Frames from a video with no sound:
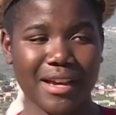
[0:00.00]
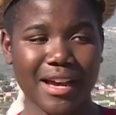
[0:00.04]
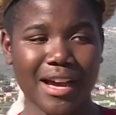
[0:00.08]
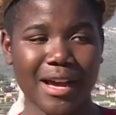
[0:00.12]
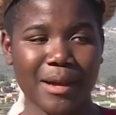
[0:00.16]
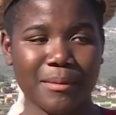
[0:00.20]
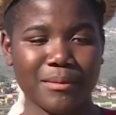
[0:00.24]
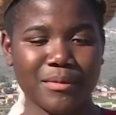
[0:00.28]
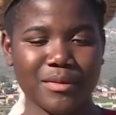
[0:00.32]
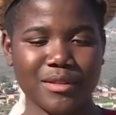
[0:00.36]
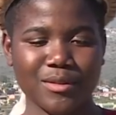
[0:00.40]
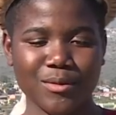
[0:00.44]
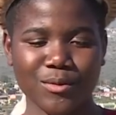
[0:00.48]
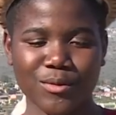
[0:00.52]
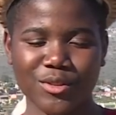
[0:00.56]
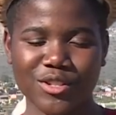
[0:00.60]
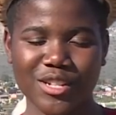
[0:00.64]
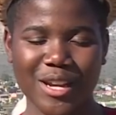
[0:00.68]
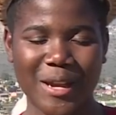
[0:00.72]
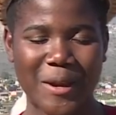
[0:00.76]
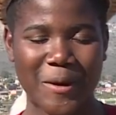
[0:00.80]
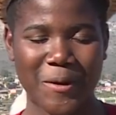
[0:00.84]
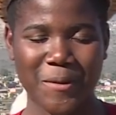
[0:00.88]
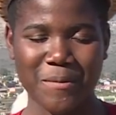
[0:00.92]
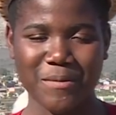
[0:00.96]
comes,
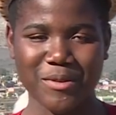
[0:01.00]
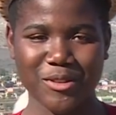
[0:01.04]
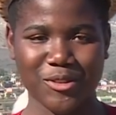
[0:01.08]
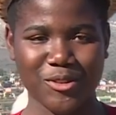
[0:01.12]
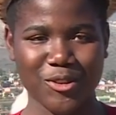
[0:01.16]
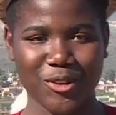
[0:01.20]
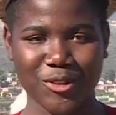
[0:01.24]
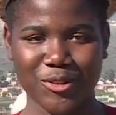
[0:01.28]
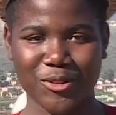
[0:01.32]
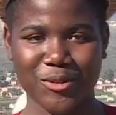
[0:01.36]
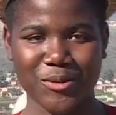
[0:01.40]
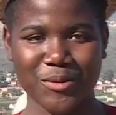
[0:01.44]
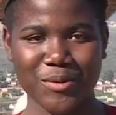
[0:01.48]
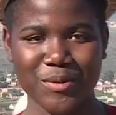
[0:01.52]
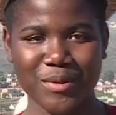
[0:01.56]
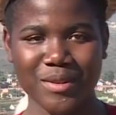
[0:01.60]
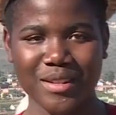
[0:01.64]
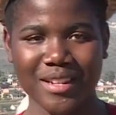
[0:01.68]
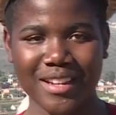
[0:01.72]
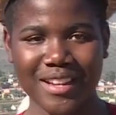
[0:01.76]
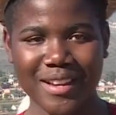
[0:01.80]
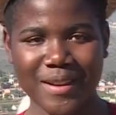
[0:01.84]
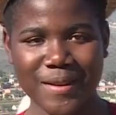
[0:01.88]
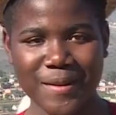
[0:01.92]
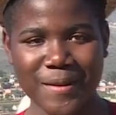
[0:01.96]
which I hope is not
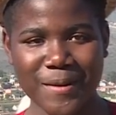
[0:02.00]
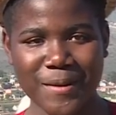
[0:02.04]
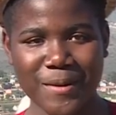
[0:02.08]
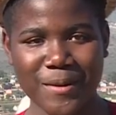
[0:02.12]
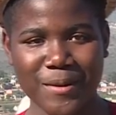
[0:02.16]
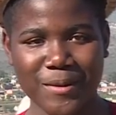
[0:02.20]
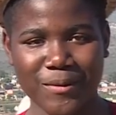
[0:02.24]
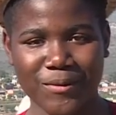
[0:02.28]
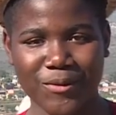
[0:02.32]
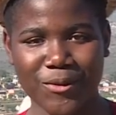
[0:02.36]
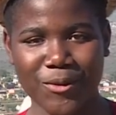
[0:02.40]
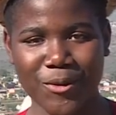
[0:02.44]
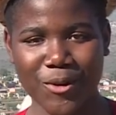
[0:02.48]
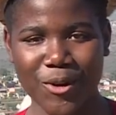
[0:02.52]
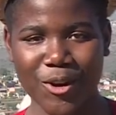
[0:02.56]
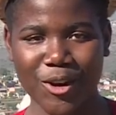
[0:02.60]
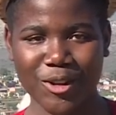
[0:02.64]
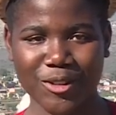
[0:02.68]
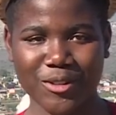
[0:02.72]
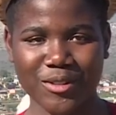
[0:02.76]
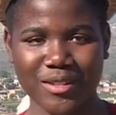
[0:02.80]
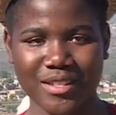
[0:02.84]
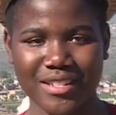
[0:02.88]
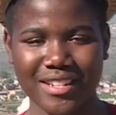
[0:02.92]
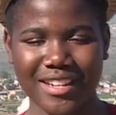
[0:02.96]
soon, for
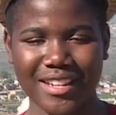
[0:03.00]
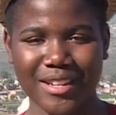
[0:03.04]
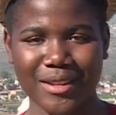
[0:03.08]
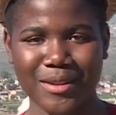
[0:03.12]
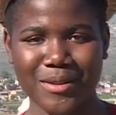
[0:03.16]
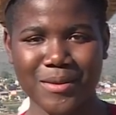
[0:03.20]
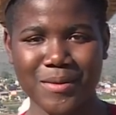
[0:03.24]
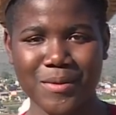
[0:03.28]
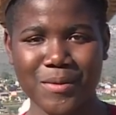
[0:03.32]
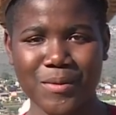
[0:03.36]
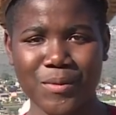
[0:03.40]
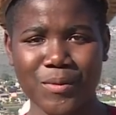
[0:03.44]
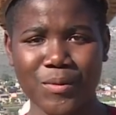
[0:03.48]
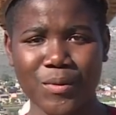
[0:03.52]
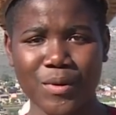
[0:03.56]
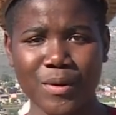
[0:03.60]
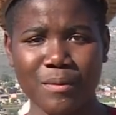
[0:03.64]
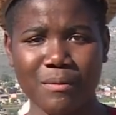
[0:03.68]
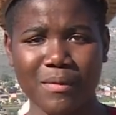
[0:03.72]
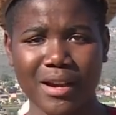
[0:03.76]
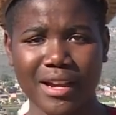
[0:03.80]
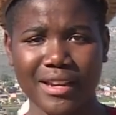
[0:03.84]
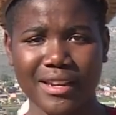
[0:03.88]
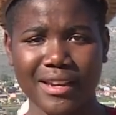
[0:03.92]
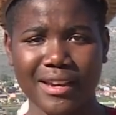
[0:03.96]
God to take you,
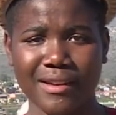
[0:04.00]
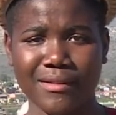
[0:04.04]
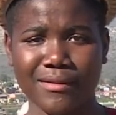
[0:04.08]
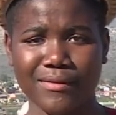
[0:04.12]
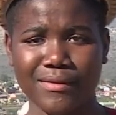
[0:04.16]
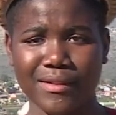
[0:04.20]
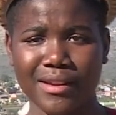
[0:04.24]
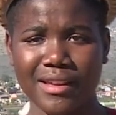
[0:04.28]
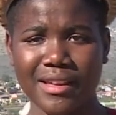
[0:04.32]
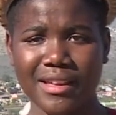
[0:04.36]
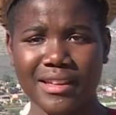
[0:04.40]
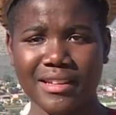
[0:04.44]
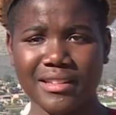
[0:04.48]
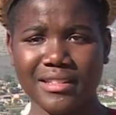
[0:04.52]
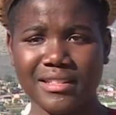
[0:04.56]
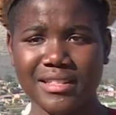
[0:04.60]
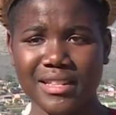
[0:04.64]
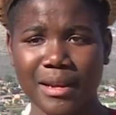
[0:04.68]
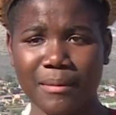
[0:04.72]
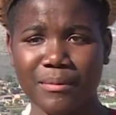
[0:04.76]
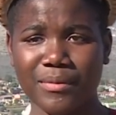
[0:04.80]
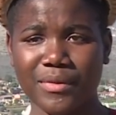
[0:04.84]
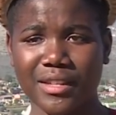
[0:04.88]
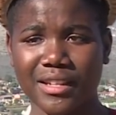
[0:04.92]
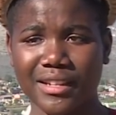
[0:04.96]
we might have
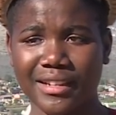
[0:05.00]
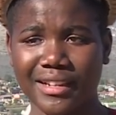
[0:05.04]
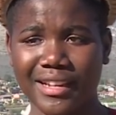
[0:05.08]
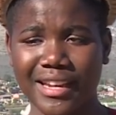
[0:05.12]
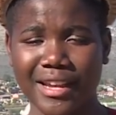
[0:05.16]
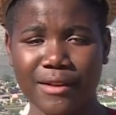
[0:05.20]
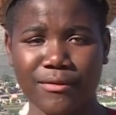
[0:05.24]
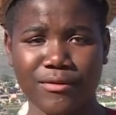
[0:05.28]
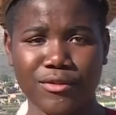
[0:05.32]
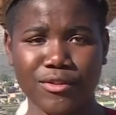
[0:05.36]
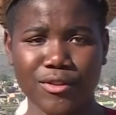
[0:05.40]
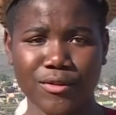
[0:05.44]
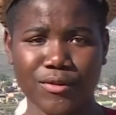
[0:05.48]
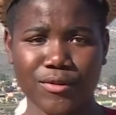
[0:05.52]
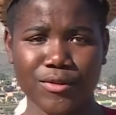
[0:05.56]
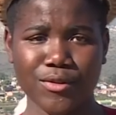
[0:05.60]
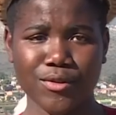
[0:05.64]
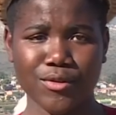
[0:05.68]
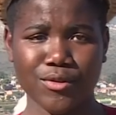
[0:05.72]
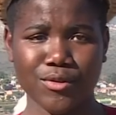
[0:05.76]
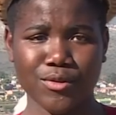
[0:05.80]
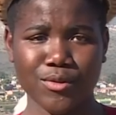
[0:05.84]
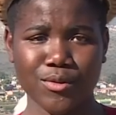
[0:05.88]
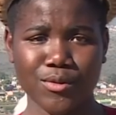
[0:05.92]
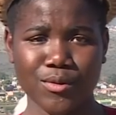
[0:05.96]
something left of
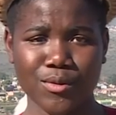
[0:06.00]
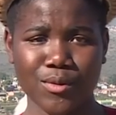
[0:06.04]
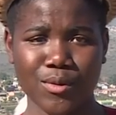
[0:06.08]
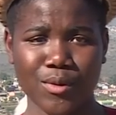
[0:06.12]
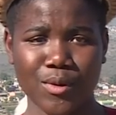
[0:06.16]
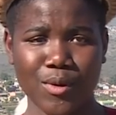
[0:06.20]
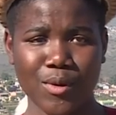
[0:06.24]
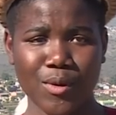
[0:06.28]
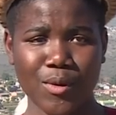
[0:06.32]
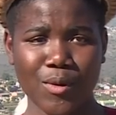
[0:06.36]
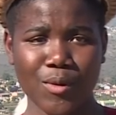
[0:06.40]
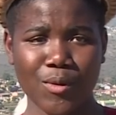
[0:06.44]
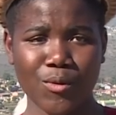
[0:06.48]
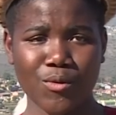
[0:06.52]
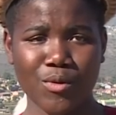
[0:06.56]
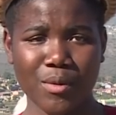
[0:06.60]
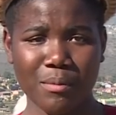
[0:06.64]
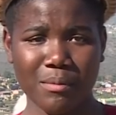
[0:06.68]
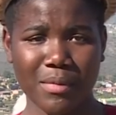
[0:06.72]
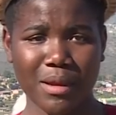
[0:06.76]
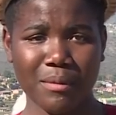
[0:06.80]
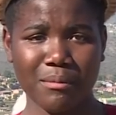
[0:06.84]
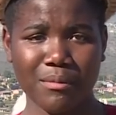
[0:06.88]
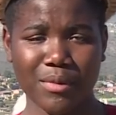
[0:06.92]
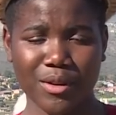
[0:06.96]
you to
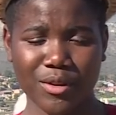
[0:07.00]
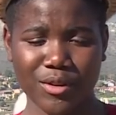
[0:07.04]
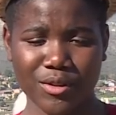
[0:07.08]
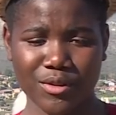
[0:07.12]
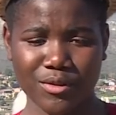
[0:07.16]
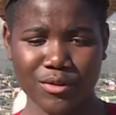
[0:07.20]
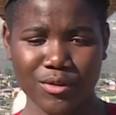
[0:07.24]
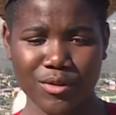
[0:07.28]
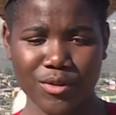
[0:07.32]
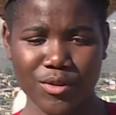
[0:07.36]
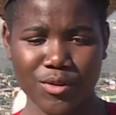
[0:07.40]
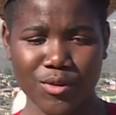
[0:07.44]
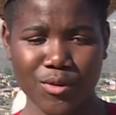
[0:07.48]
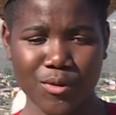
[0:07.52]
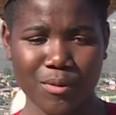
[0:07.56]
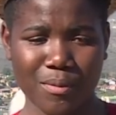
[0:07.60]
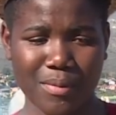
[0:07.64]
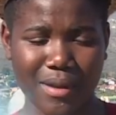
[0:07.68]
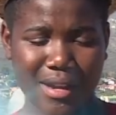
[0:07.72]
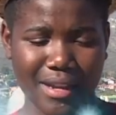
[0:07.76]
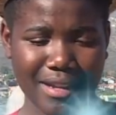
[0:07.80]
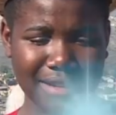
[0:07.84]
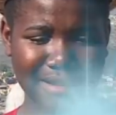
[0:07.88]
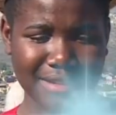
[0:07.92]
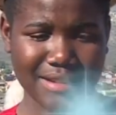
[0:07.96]
remember you by.